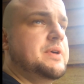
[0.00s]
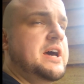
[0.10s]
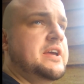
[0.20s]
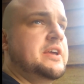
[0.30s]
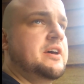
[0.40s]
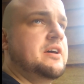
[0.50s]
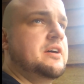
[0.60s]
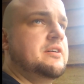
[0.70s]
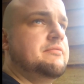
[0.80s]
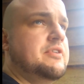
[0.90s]

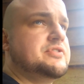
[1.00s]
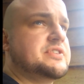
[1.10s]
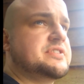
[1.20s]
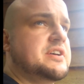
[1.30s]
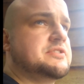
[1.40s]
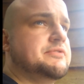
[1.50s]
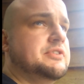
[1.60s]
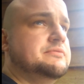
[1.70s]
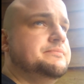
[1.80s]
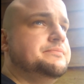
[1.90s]
a very
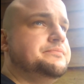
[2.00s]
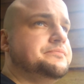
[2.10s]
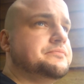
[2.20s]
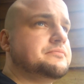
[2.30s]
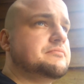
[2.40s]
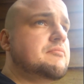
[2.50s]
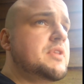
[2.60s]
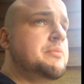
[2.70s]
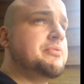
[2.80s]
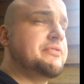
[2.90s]
successful
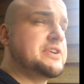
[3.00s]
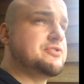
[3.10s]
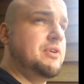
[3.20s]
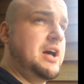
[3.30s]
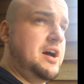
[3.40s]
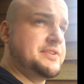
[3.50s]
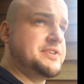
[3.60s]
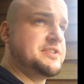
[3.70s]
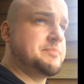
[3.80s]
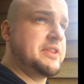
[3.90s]
professional
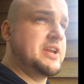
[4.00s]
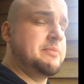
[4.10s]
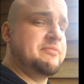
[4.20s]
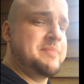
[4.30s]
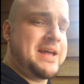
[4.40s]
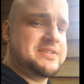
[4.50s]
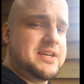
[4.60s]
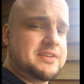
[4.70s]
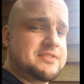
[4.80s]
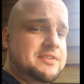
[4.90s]
artist by the name of Matt
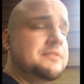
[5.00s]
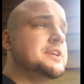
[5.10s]
Dixon,